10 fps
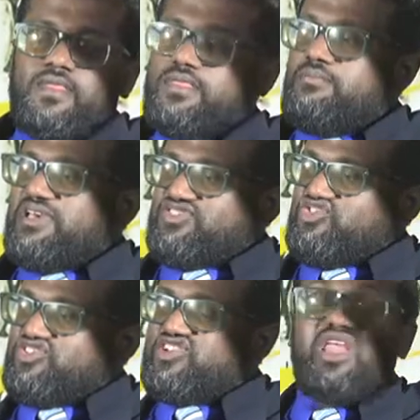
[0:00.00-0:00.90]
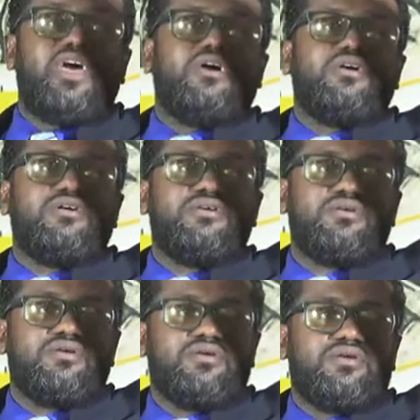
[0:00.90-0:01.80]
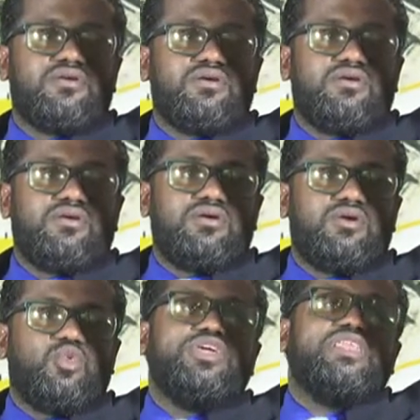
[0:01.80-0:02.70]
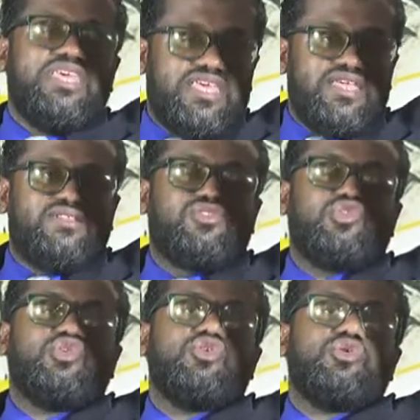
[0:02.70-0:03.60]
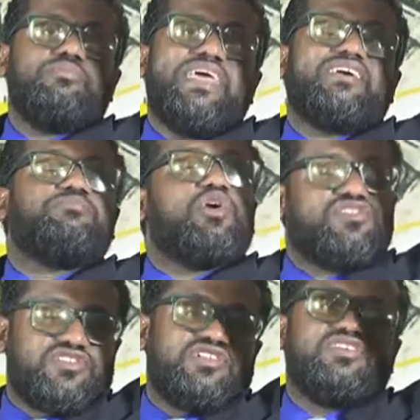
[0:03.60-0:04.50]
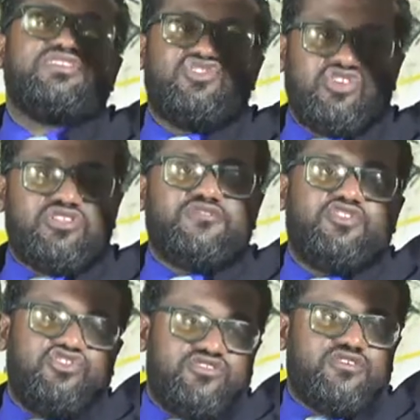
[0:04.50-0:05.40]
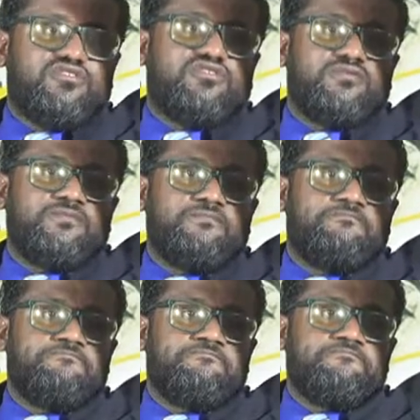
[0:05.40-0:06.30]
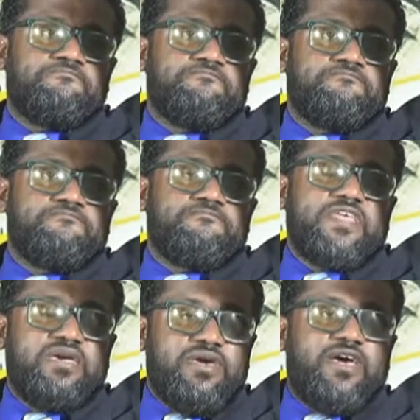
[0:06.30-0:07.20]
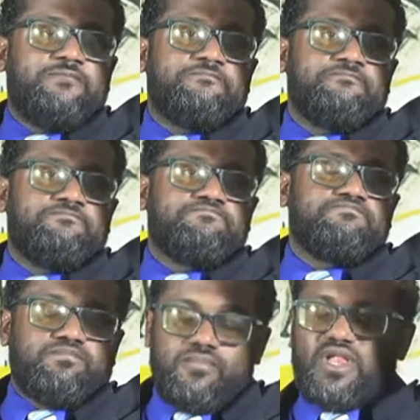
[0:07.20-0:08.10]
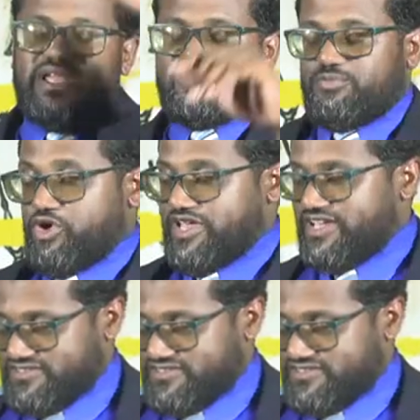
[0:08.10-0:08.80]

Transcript: The message is clear. We need to make personal decisions for Jesus. Amen. Let's pray. Let's